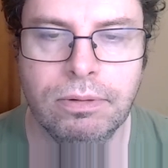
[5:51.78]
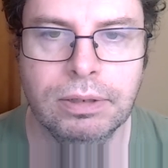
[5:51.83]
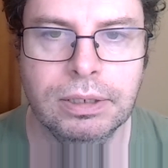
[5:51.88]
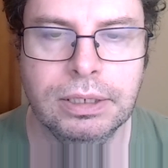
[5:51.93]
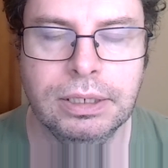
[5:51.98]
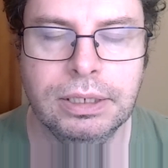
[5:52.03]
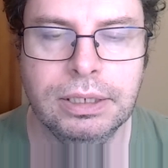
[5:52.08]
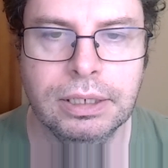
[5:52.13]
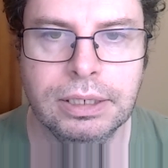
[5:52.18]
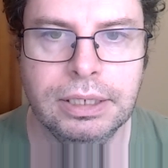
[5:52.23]

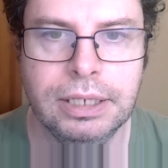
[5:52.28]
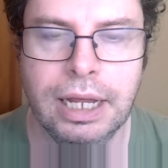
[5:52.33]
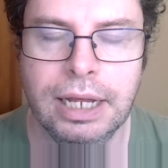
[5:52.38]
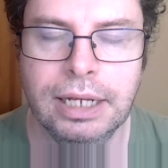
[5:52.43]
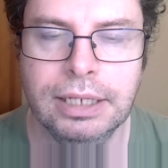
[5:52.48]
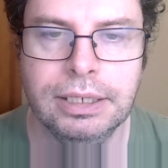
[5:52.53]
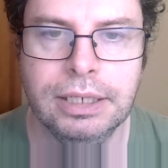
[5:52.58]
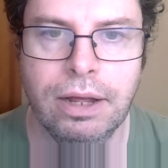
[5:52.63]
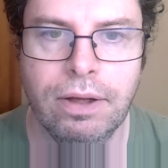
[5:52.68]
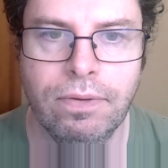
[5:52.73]
get the
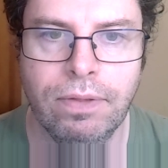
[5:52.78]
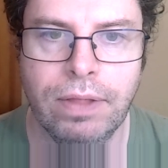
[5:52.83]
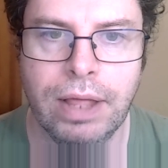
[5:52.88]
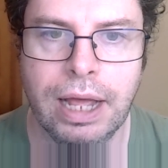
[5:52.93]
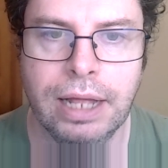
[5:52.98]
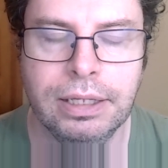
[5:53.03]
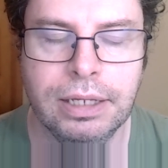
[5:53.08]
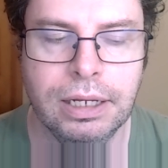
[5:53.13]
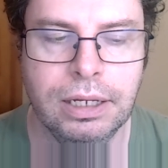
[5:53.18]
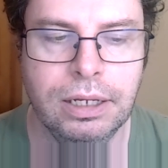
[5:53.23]
success
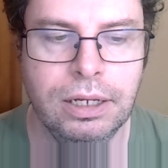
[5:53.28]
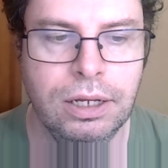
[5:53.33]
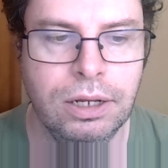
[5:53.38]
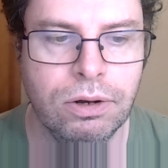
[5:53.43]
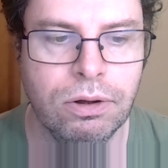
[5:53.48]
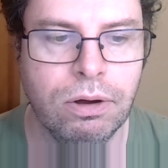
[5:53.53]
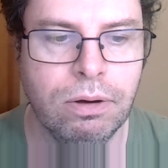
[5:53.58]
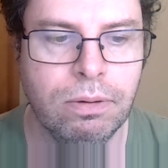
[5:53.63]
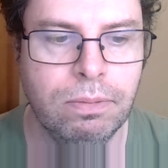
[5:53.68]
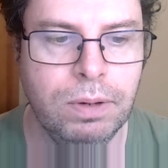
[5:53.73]
out of that
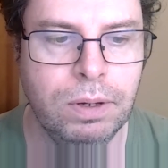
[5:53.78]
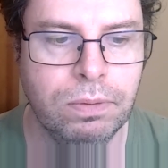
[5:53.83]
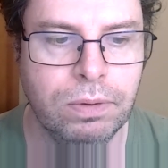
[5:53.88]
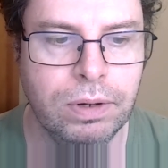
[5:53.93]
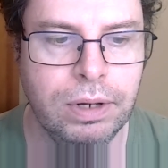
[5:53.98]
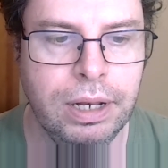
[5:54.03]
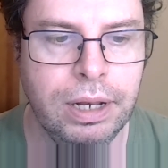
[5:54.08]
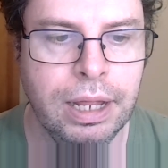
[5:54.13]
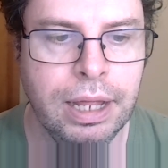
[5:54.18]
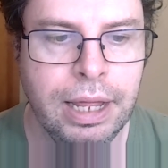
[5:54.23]
you
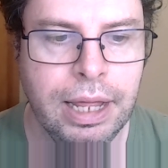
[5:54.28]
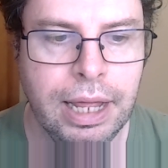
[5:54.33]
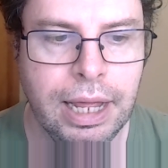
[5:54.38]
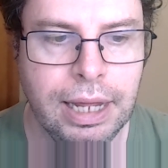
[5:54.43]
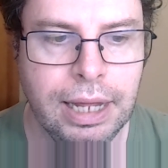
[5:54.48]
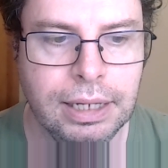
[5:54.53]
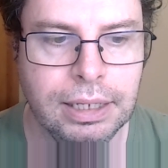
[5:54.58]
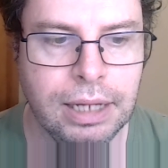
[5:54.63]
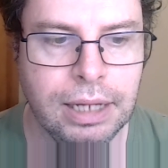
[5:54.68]
normally would